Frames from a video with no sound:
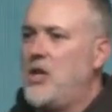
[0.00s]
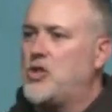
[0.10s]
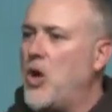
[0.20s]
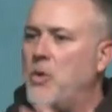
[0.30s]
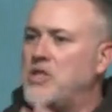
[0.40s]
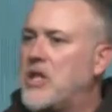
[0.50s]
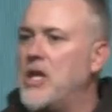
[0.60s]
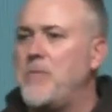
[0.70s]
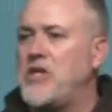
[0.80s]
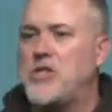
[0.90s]
There's always
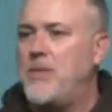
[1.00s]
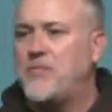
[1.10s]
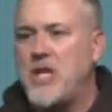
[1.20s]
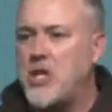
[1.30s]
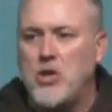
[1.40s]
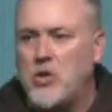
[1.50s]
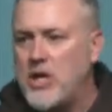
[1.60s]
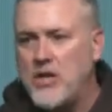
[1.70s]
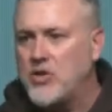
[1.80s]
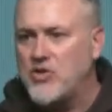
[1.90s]
going to be something you
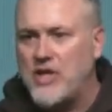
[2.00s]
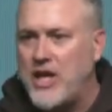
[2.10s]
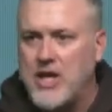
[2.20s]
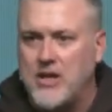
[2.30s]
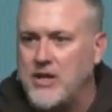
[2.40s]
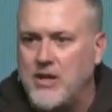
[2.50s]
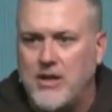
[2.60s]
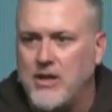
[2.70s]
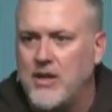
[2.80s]
don't understand.